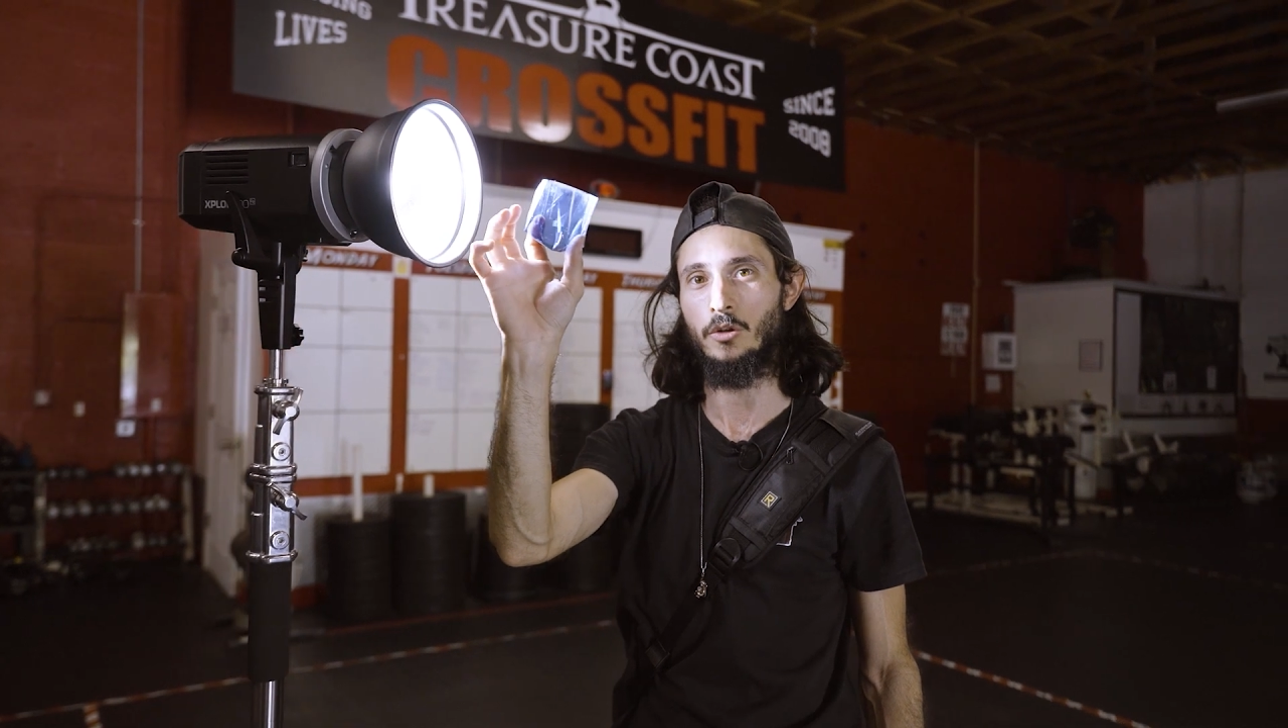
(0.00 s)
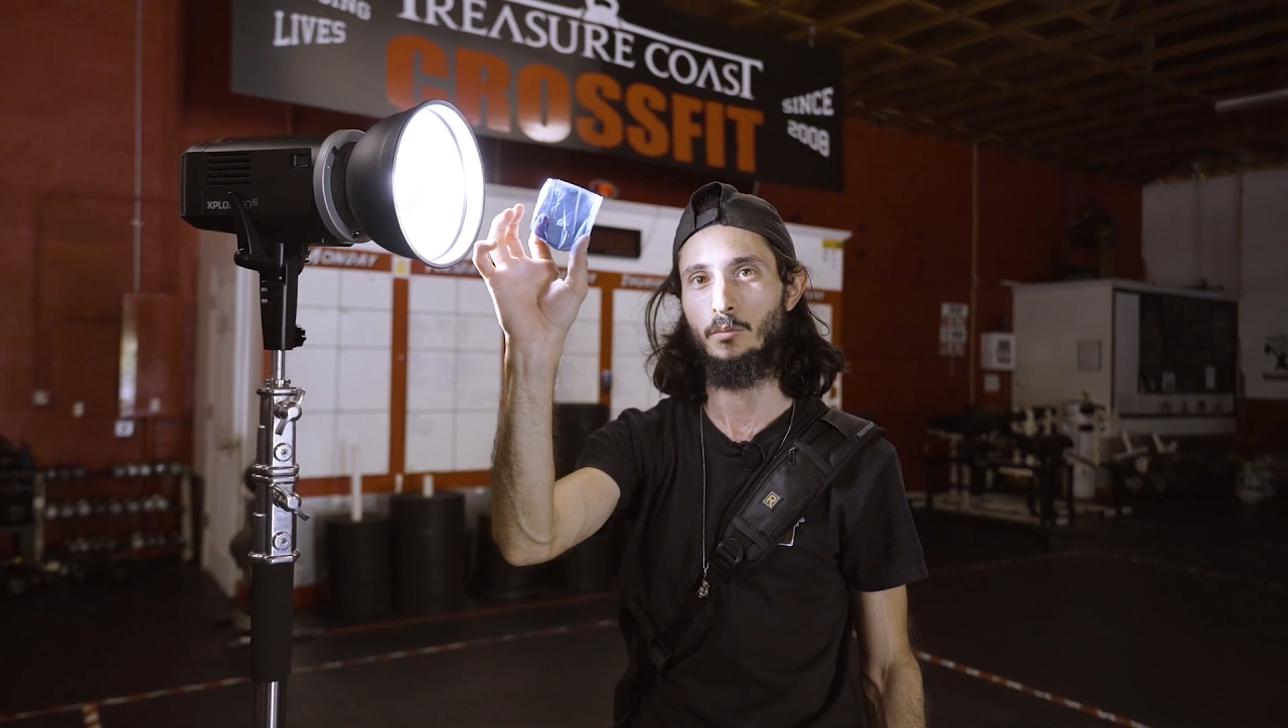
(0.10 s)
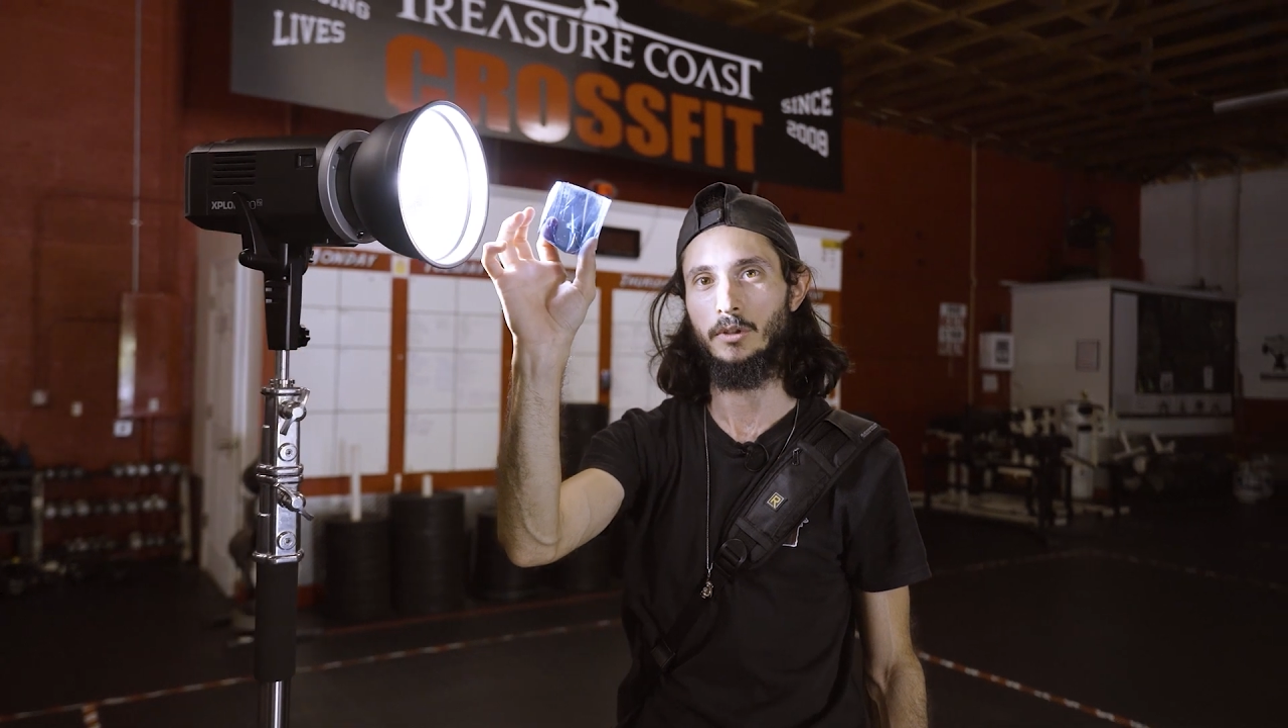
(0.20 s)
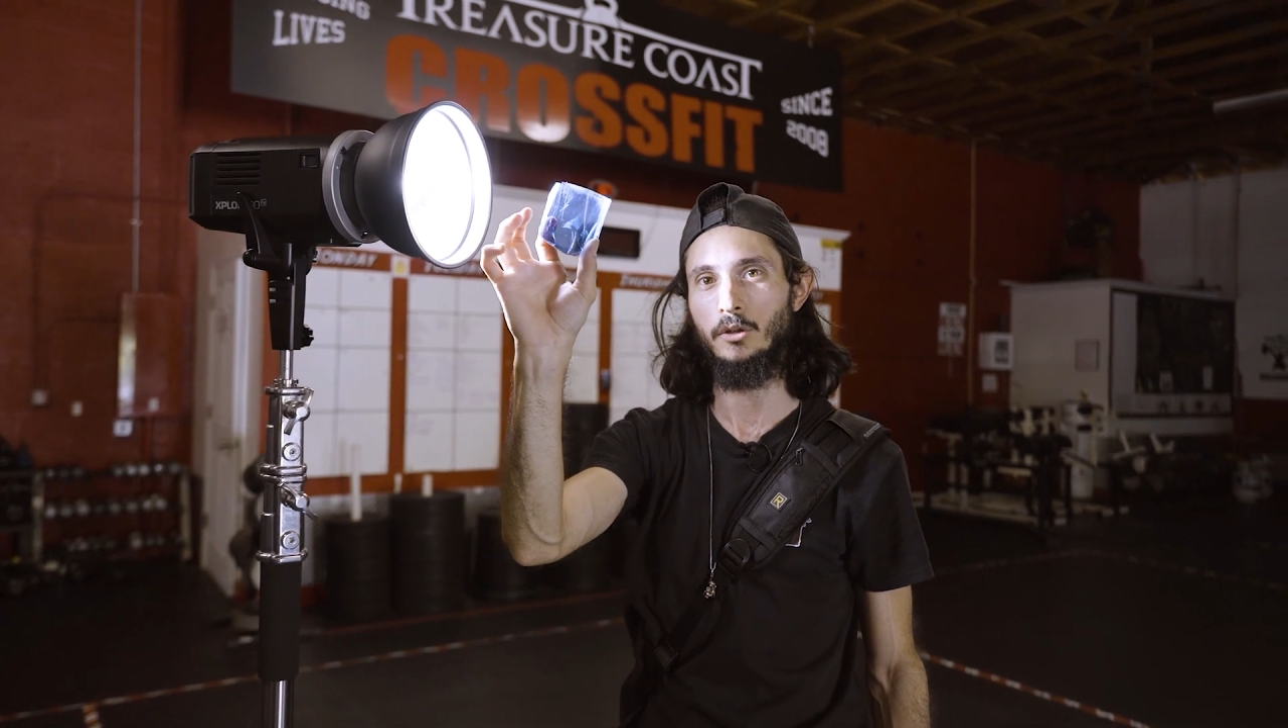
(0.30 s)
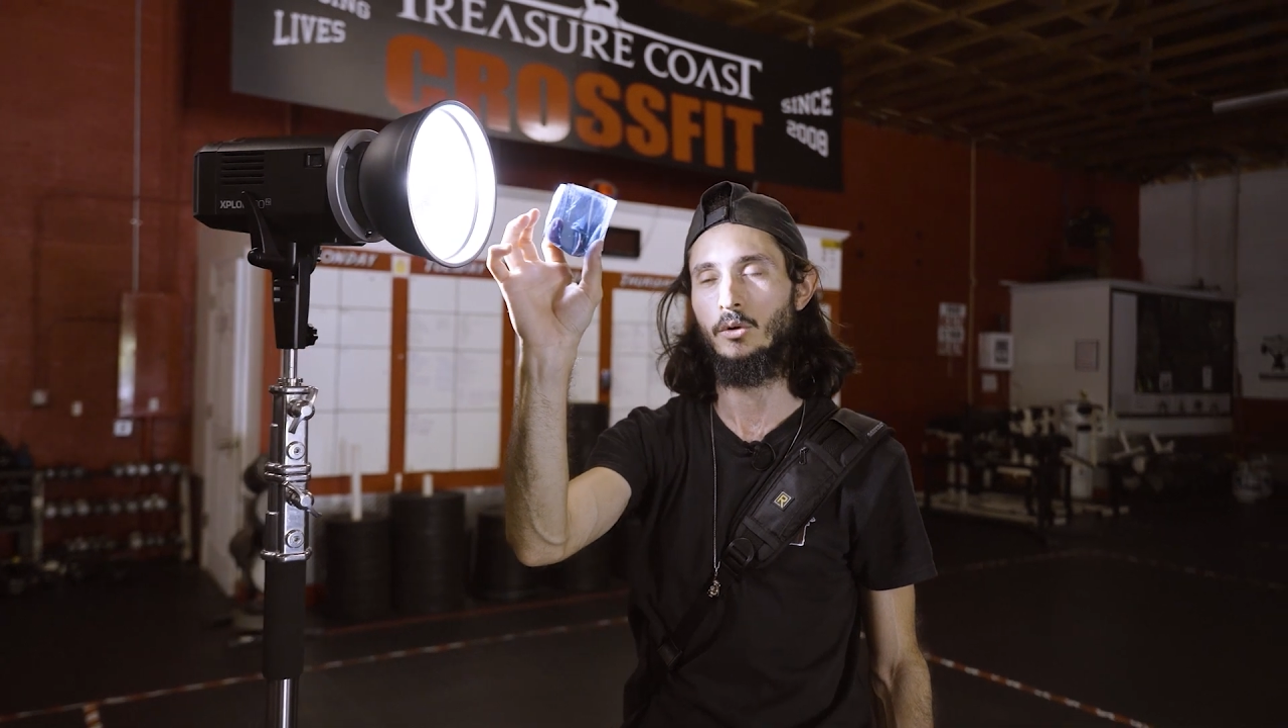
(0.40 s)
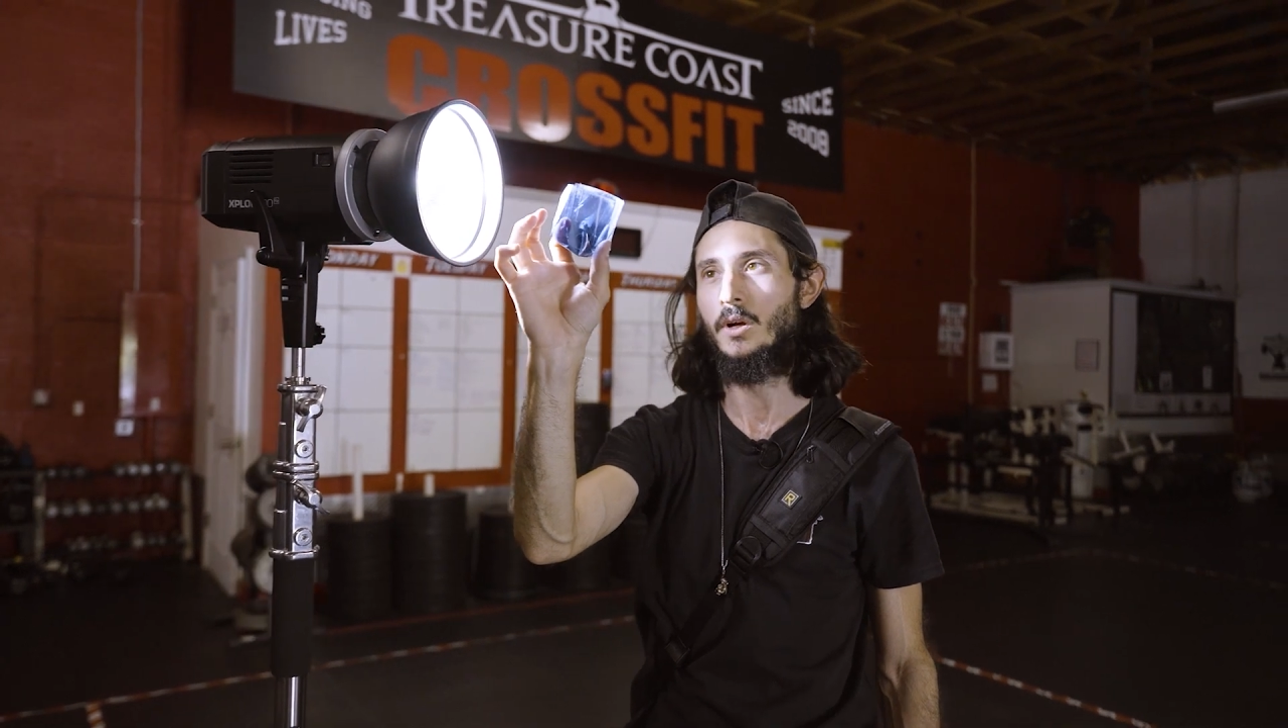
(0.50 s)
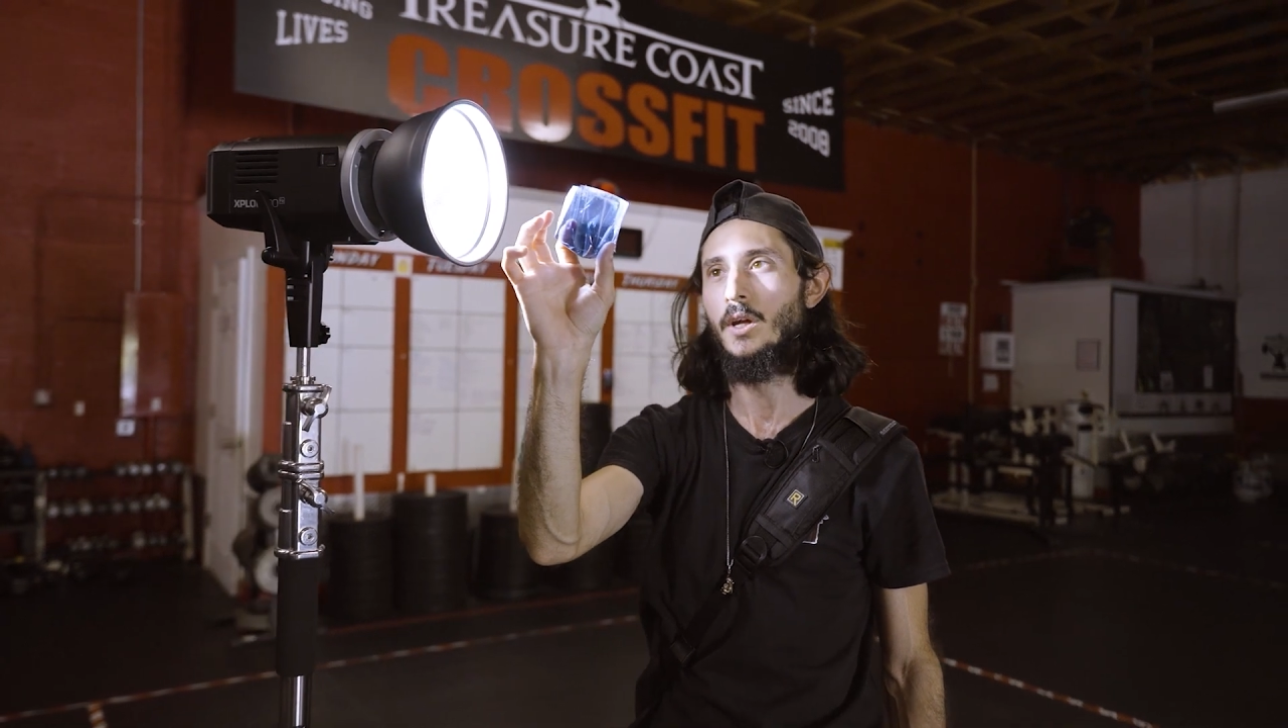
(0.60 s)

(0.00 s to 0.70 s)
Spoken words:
blue.